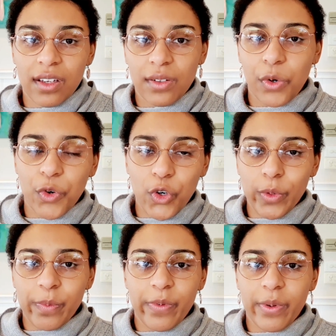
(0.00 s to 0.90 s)

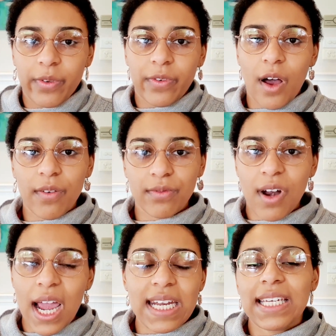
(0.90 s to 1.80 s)
group of
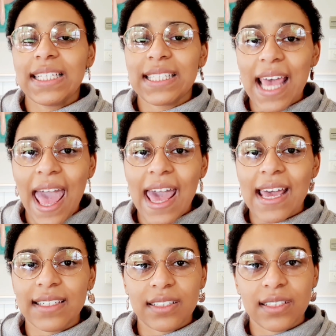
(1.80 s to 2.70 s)
writers,
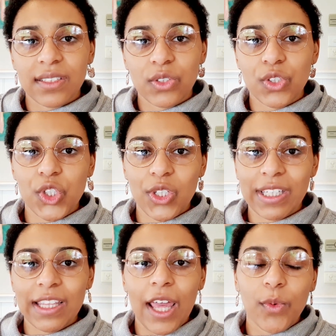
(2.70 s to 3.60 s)
and
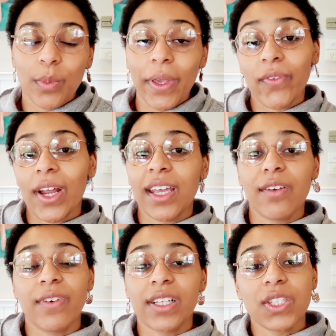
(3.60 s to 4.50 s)
usually they will be running
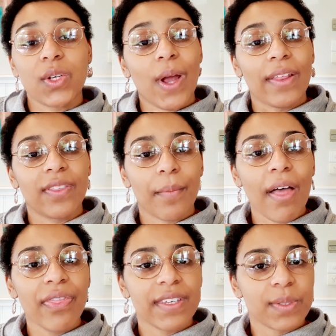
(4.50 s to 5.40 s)
events throughout the
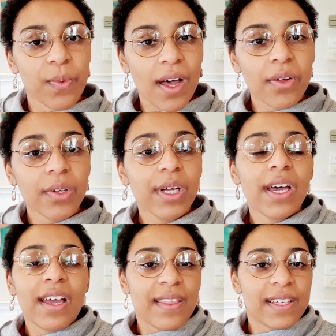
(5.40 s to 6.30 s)
month as well.
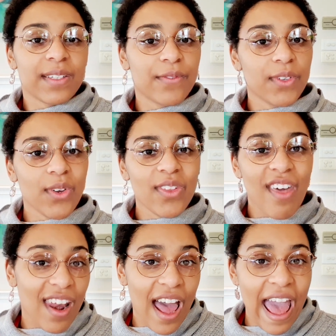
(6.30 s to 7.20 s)
There's a few
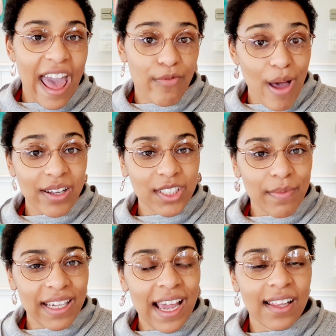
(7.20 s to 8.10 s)
that I have marked on
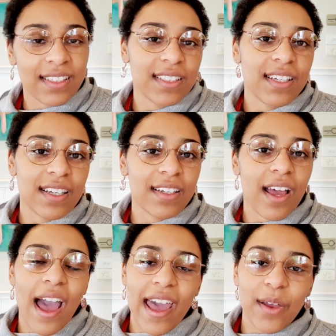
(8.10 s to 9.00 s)
my calendar
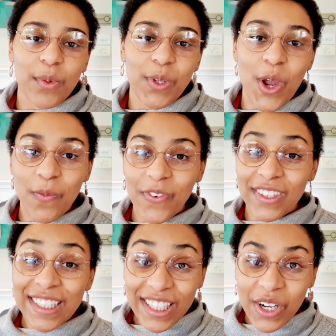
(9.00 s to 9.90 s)
I will
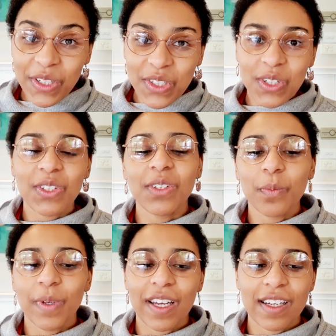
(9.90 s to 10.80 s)
hopefully go to,
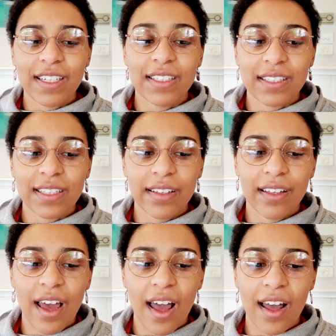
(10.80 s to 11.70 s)
because
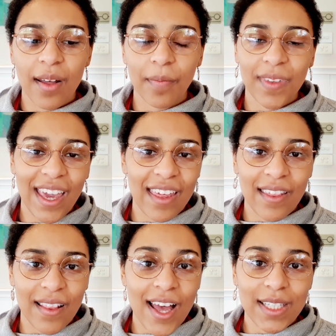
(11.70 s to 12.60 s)
yeah, the
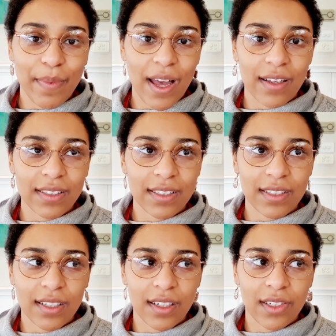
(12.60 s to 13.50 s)

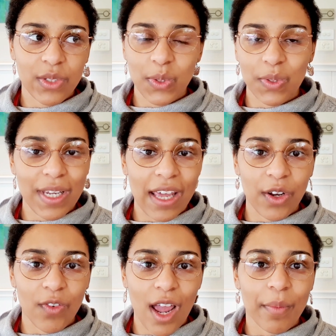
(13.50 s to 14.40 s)
past two
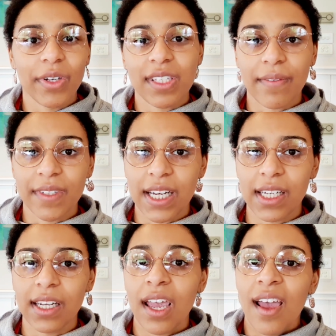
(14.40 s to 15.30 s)
NaNoWrimos I've
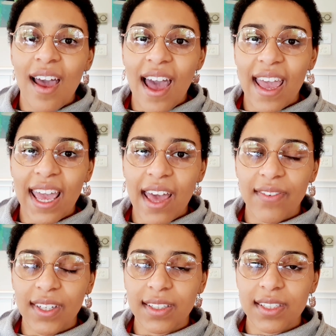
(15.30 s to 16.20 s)
done, I
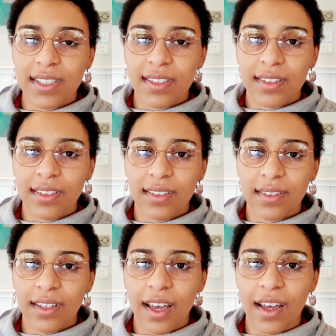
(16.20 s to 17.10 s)
haven't
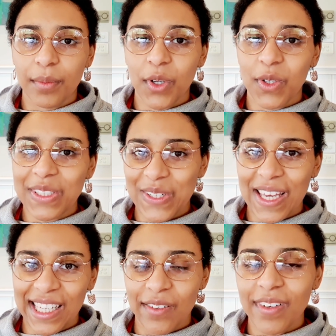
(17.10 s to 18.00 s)
gone to
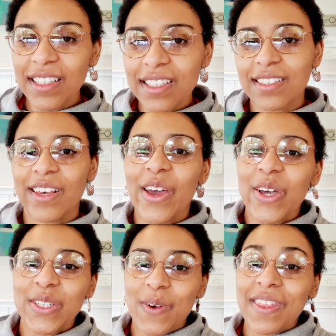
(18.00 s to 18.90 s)
any events.
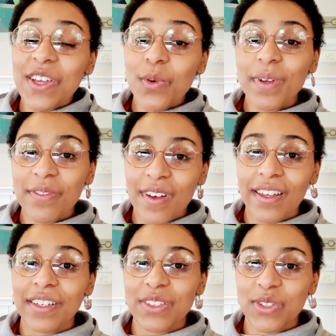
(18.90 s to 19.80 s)
So I think it'll be
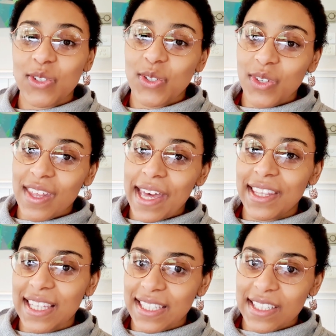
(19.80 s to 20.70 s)
fun to do
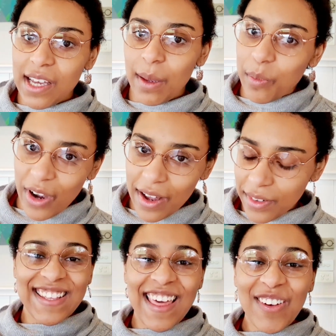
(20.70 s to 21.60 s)
that this time
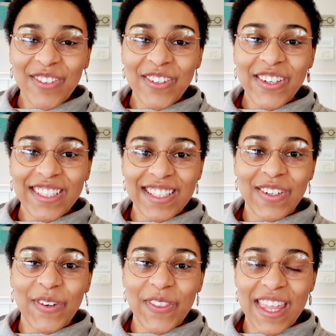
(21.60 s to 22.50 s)
around. That was
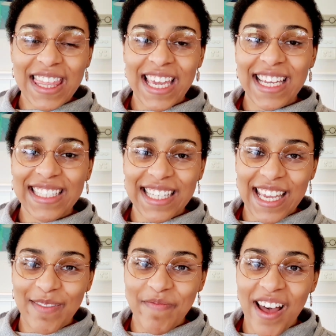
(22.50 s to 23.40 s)
all the things
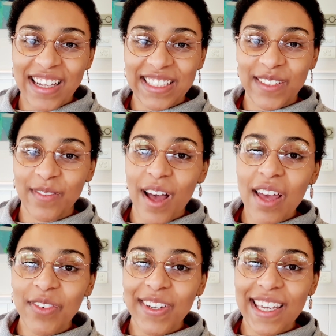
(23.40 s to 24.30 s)
in my
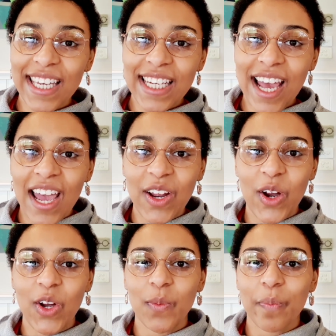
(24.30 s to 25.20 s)
survival kit. I hope